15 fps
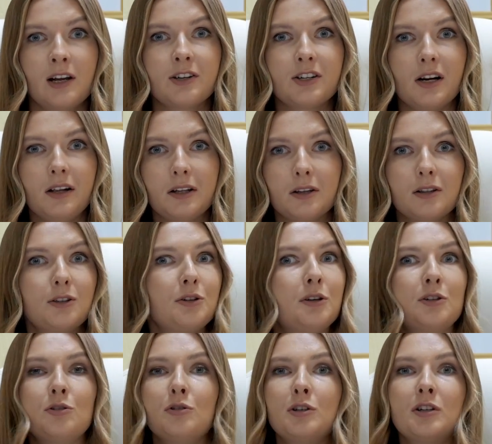Tell her that you
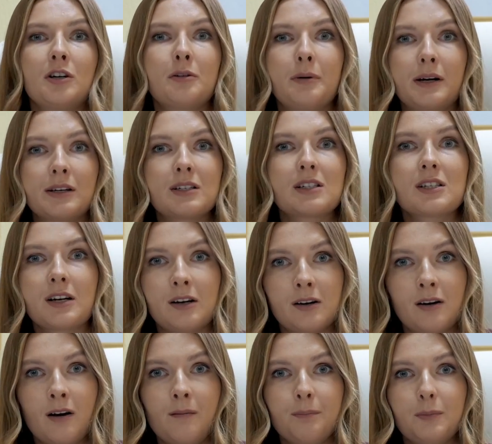are doing a great
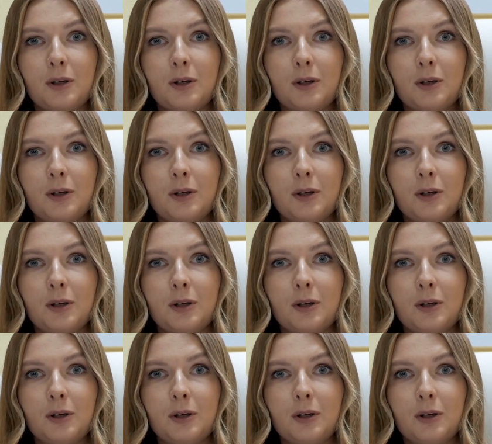thing,